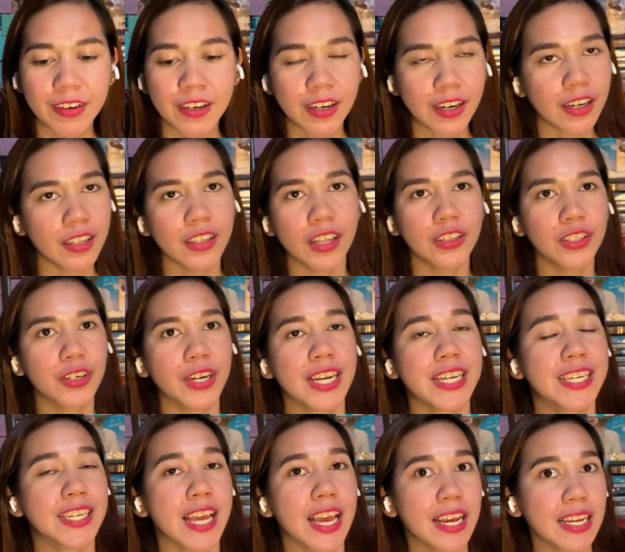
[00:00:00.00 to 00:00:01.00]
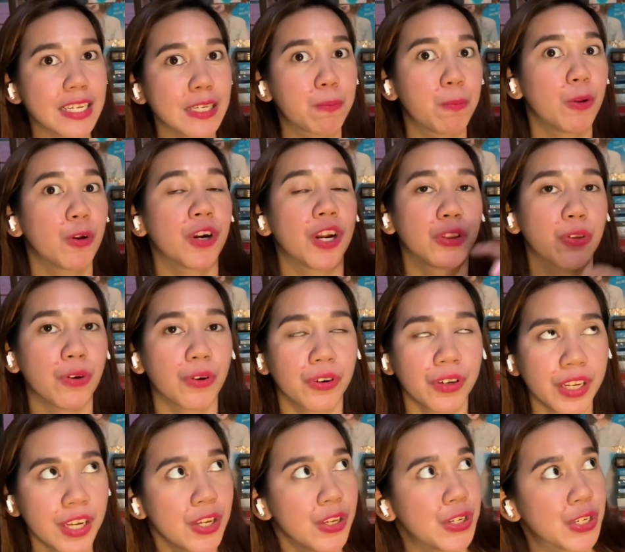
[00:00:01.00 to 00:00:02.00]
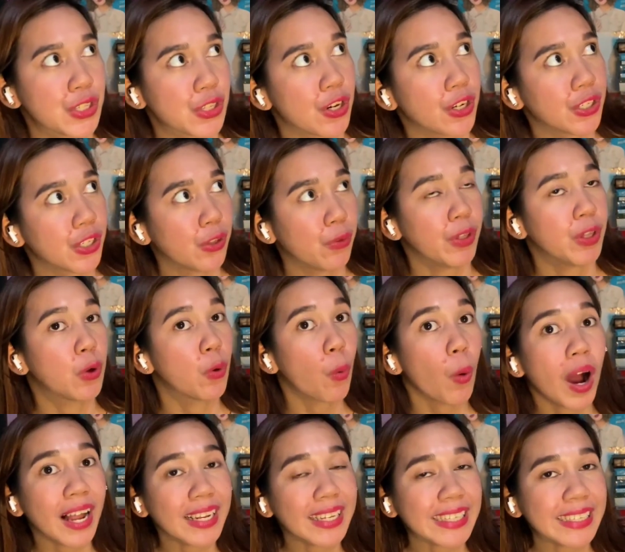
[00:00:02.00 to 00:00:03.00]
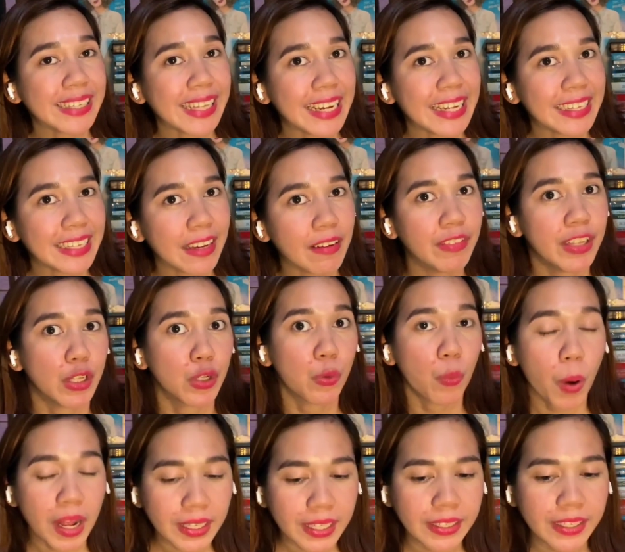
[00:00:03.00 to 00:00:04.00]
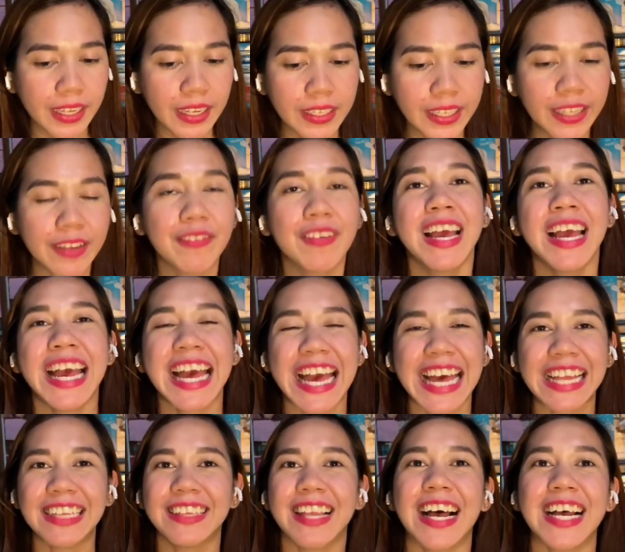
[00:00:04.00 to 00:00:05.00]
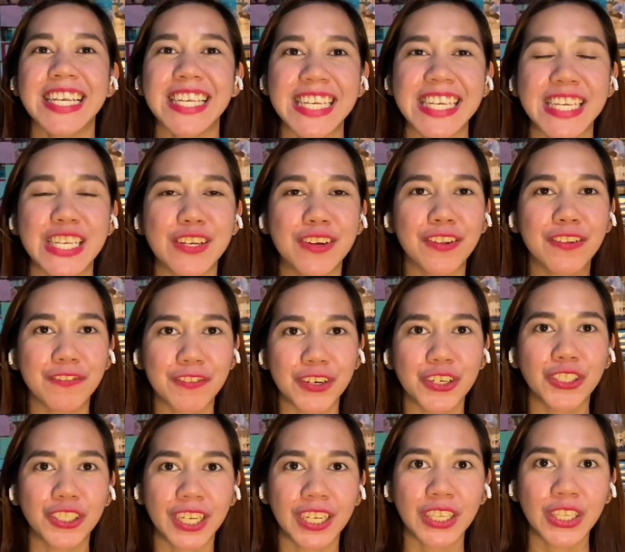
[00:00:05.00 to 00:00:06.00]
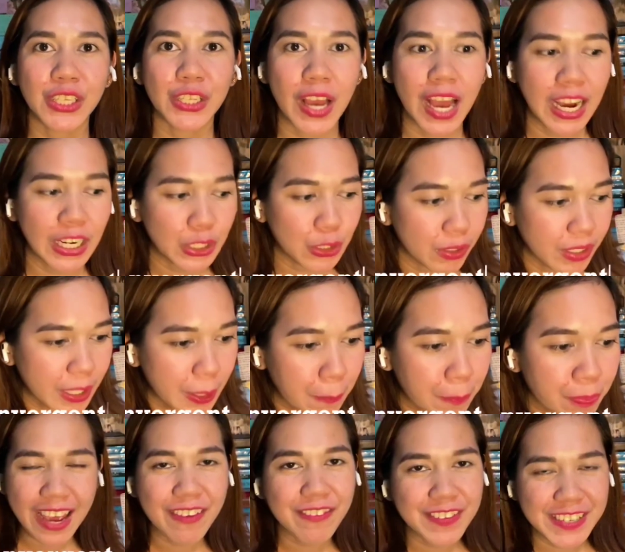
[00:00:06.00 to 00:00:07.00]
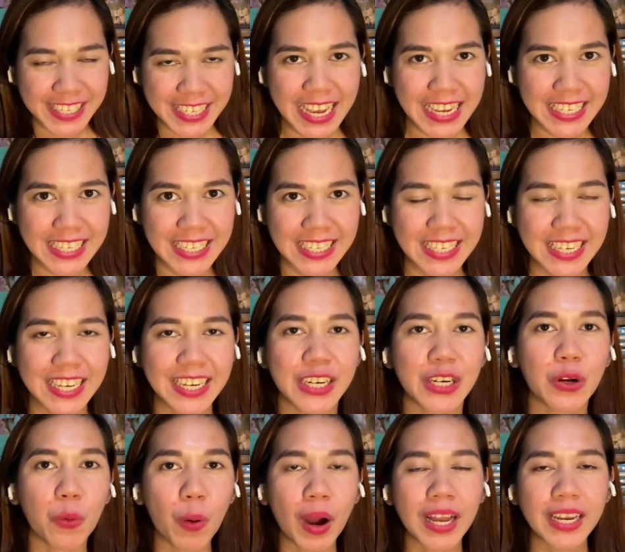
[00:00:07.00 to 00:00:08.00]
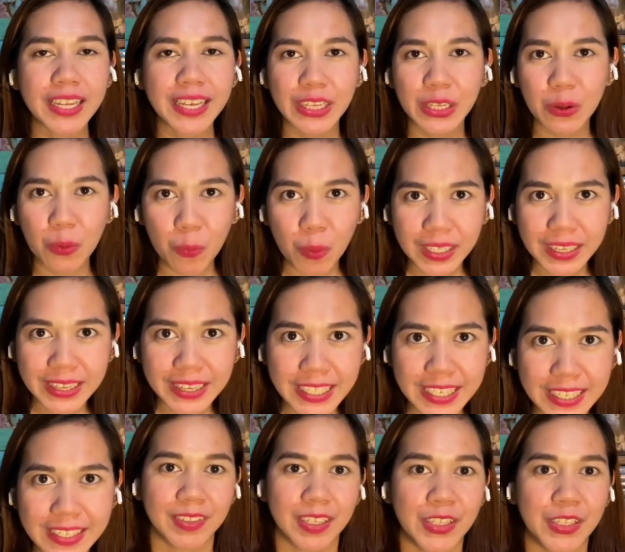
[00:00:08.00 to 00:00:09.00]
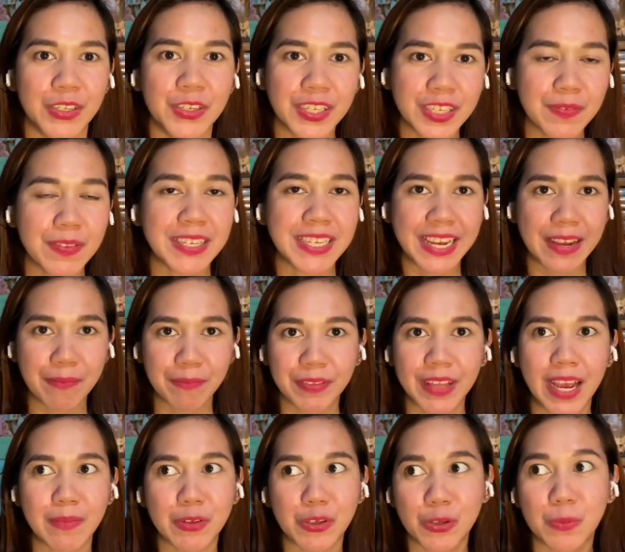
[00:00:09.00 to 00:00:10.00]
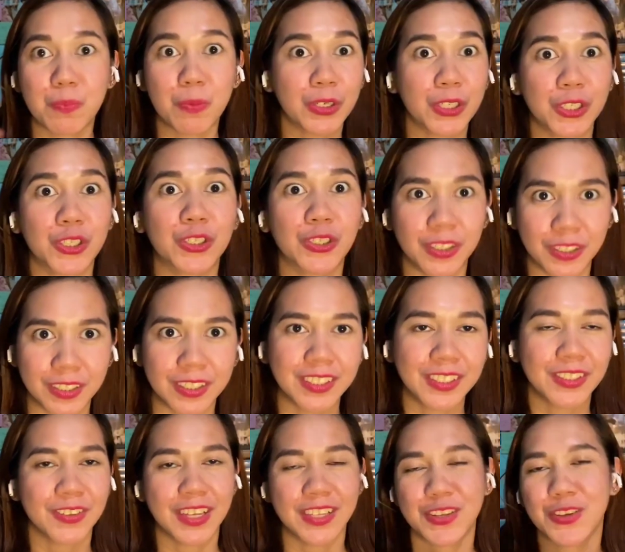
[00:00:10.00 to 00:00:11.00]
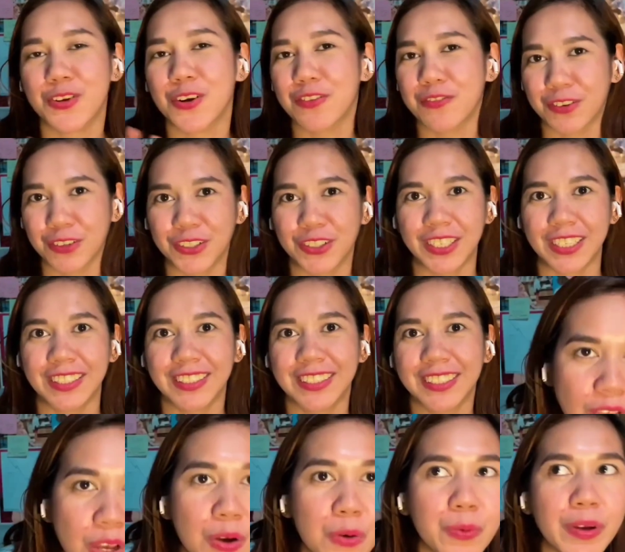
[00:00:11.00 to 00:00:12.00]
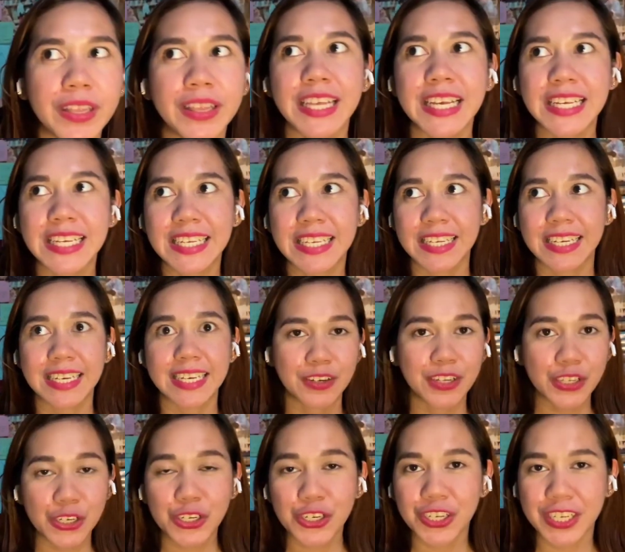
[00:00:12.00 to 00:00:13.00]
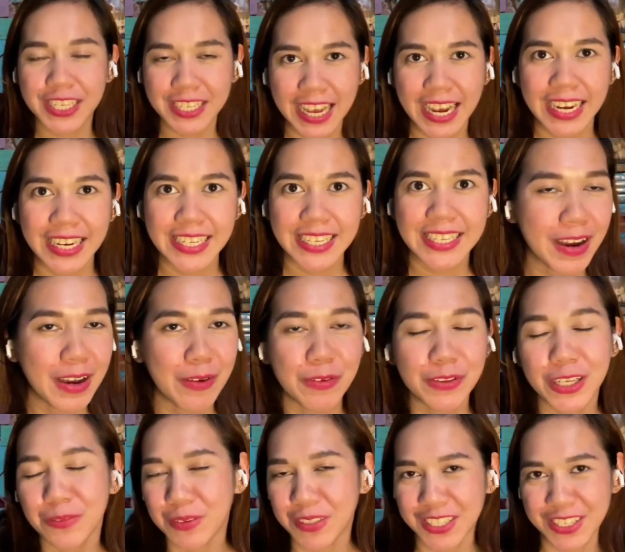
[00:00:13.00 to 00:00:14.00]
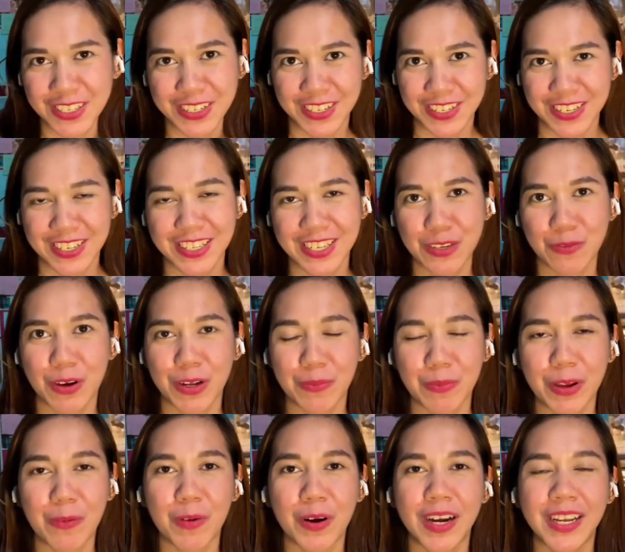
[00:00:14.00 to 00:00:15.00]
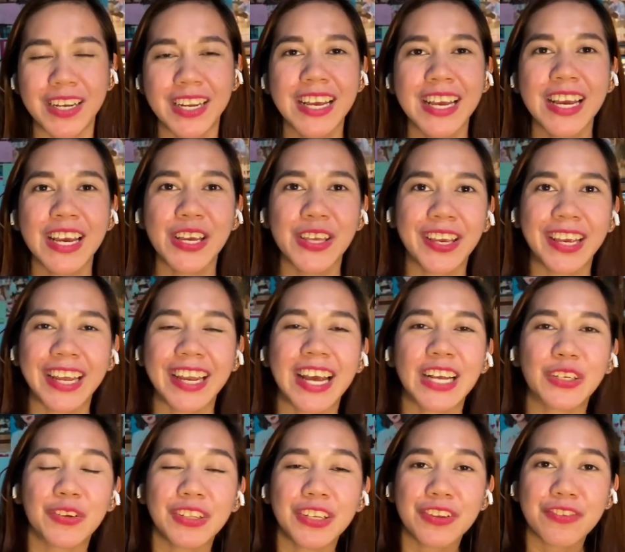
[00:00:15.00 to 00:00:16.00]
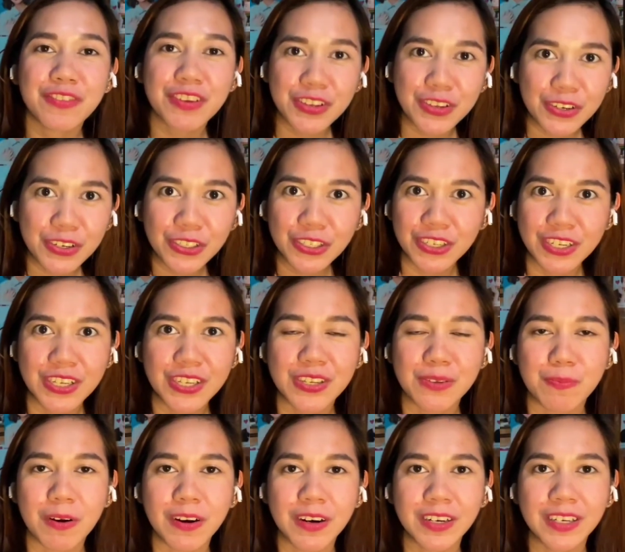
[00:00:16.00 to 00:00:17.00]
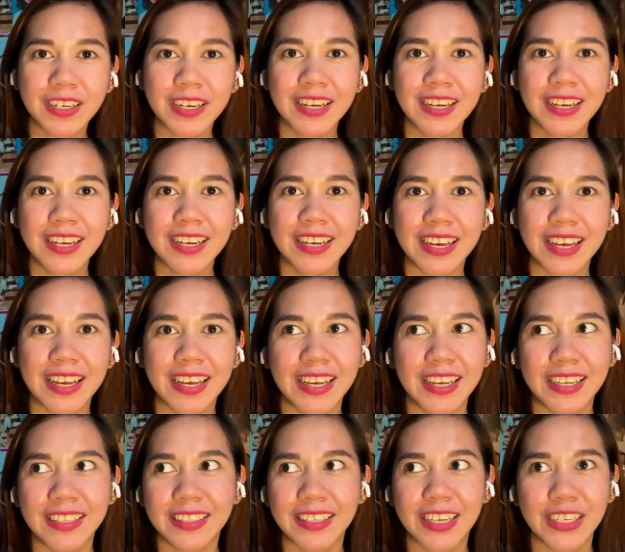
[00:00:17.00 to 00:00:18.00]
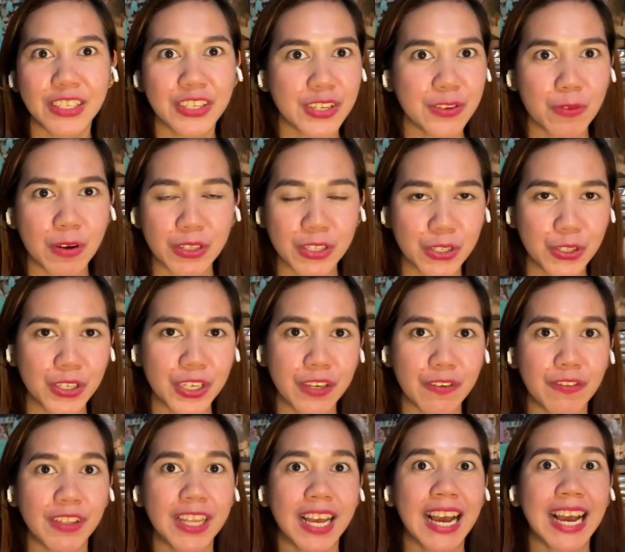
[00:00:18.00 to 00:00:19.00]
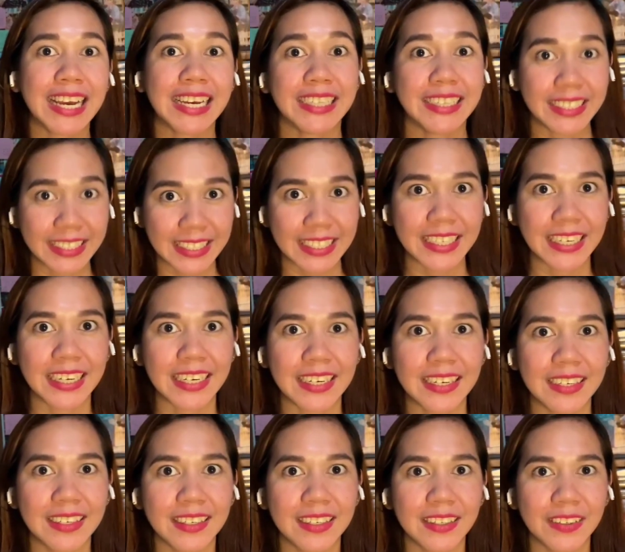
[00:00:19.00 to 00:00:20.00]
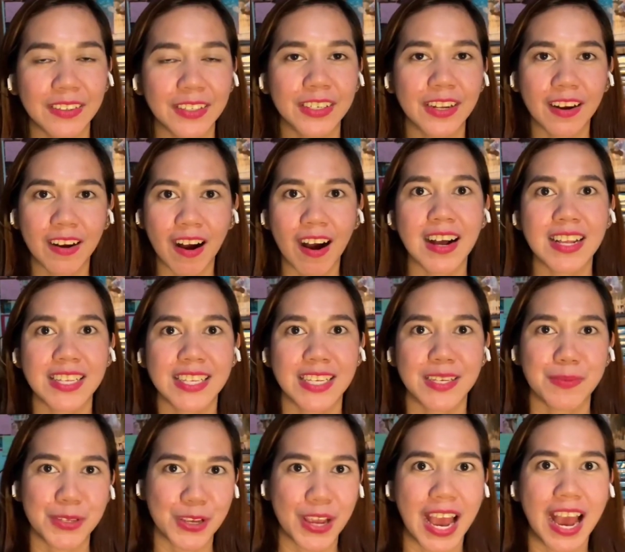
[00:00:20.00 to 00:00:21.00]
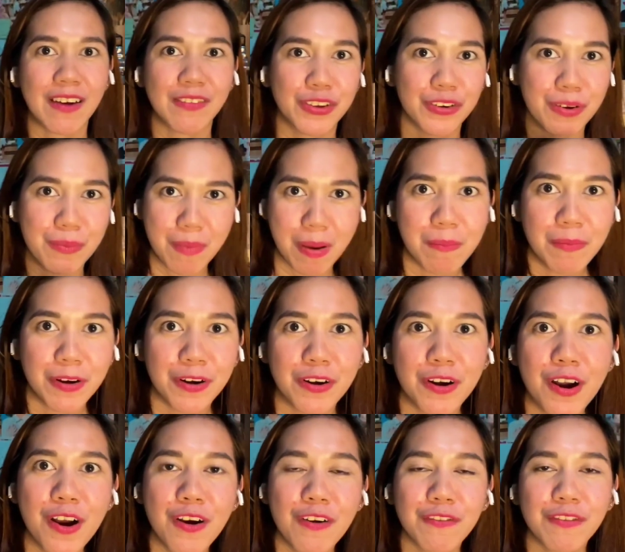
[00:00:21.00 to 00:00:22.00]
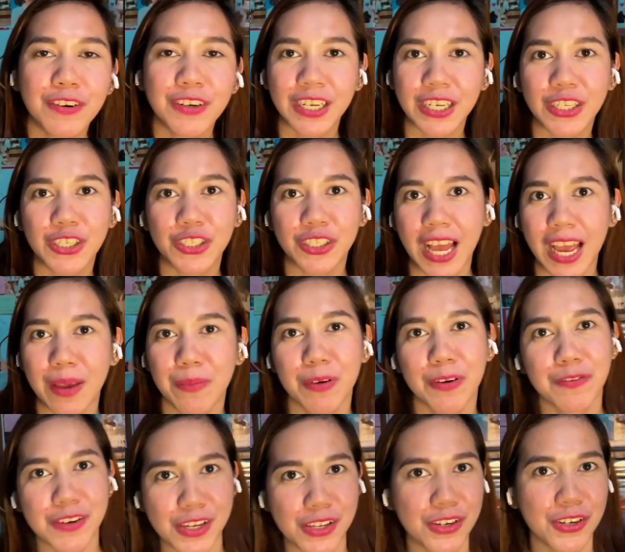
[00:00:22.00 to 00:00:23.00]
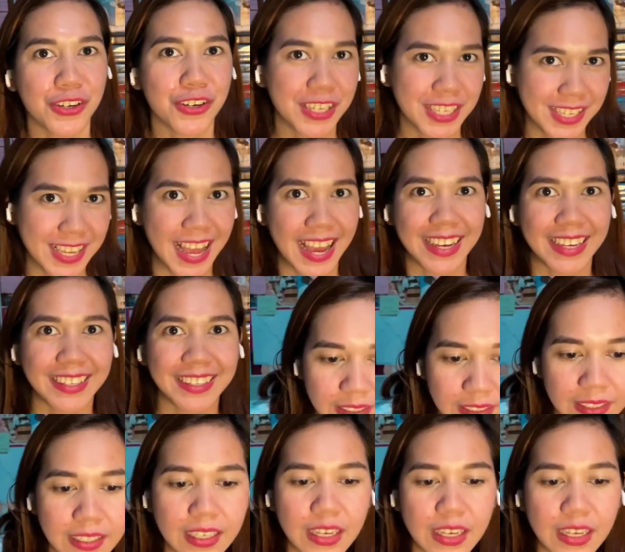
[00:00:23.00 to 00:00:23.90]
Another is exploratory. You started with qualitative, then quantitative. And lastly is convergent. You actually emphasizes here quality and quantity, and you use at the same time to support each other. So that's convergent. With this research designs, I will not be discussing this one by one. You can actually research this part, and I just wanted to give you the idea or the concepts you have to remember for each type of research design.